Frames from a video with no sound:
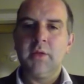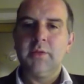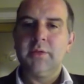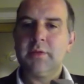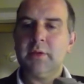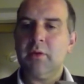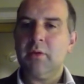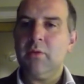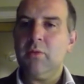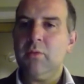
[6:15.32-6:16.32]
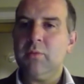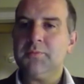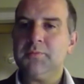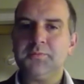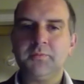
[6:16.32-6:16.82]
so,
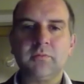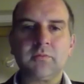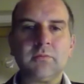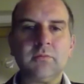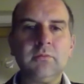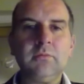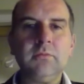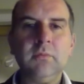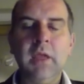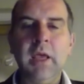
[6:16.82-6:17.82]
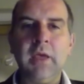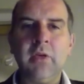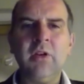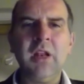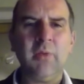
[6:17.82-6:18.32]
yeah,
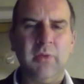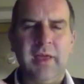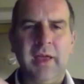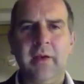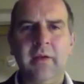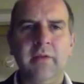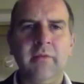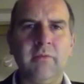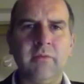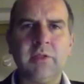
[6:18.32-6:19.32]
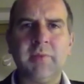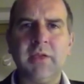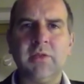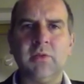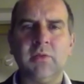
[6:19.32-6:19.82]
good luck with that. And I
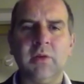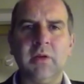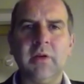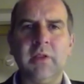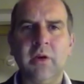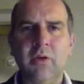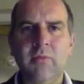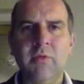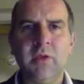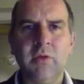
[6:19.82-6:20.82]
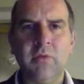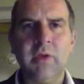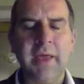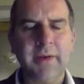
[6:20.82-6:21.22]
respect you, and I hope that you get